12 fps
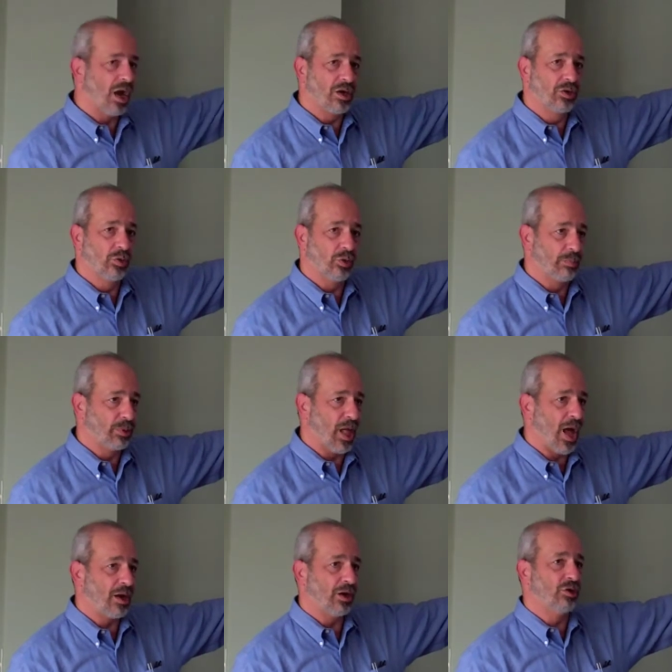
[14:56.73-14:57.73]
contour
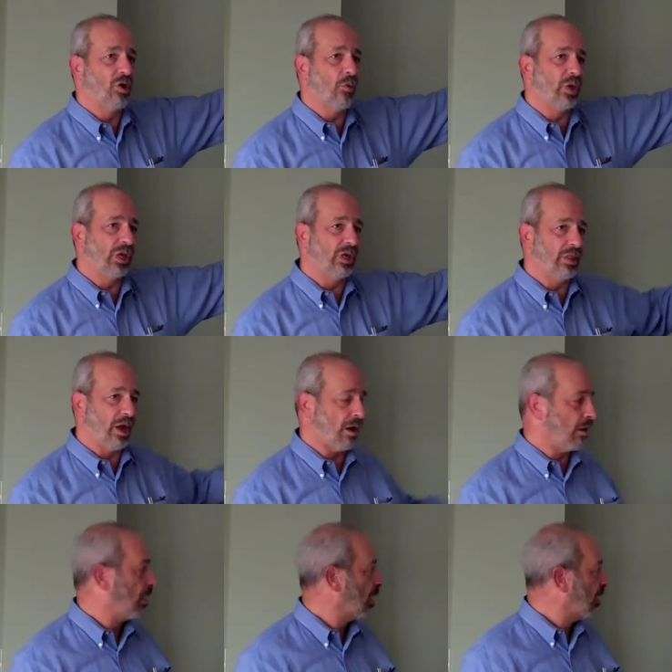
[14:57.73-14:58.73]
plot and going in
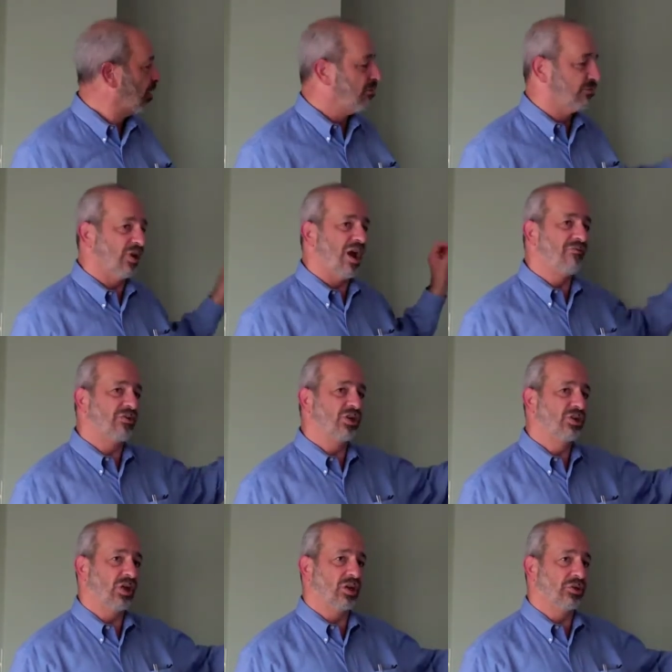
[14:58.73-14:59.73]
there for every
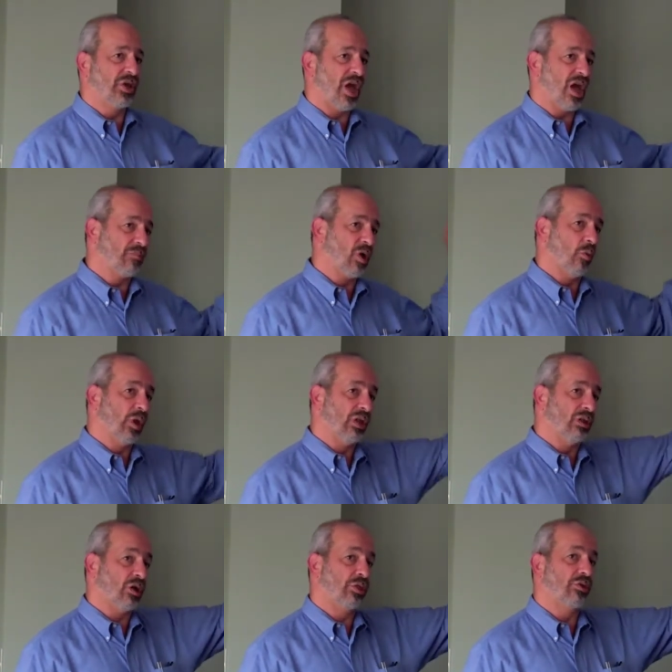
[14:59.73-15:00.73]
single day I'm going
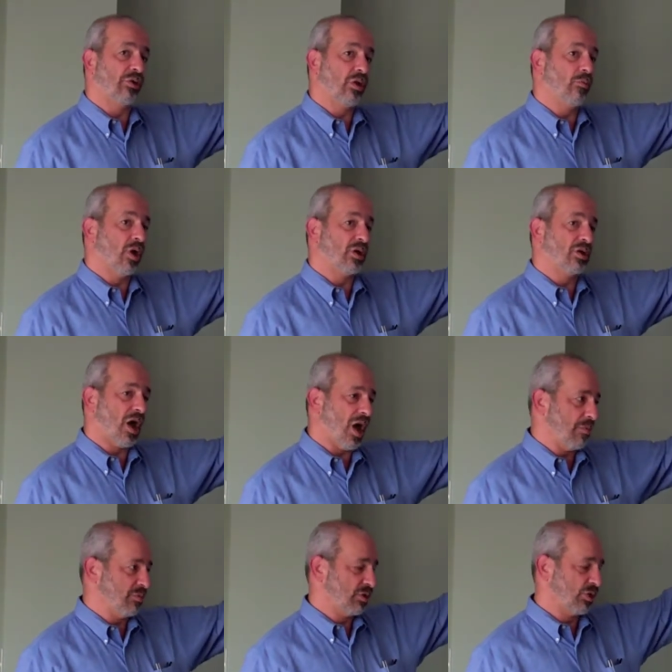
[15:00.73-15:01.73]
in there 31 times,